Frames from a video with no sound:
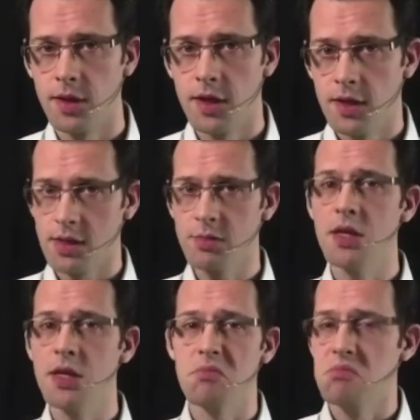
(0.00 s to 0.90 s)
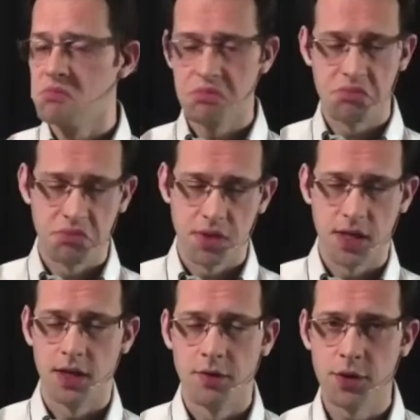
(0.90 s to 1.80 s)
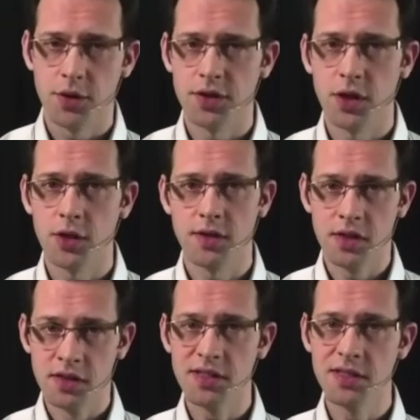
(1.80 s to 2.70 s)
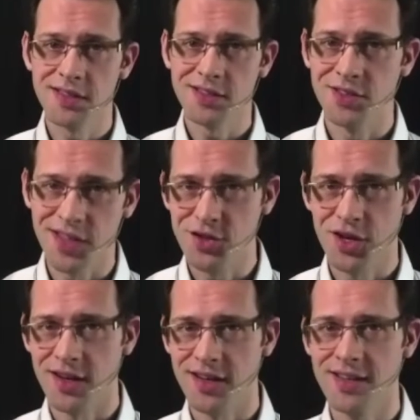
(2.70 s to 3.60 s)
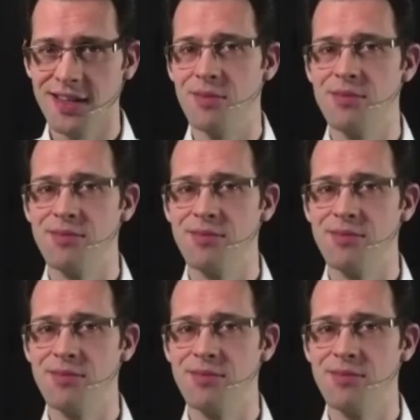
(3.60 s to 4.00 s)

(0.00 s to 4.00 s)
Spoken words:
Same thing. First thought, this is not an HR exam.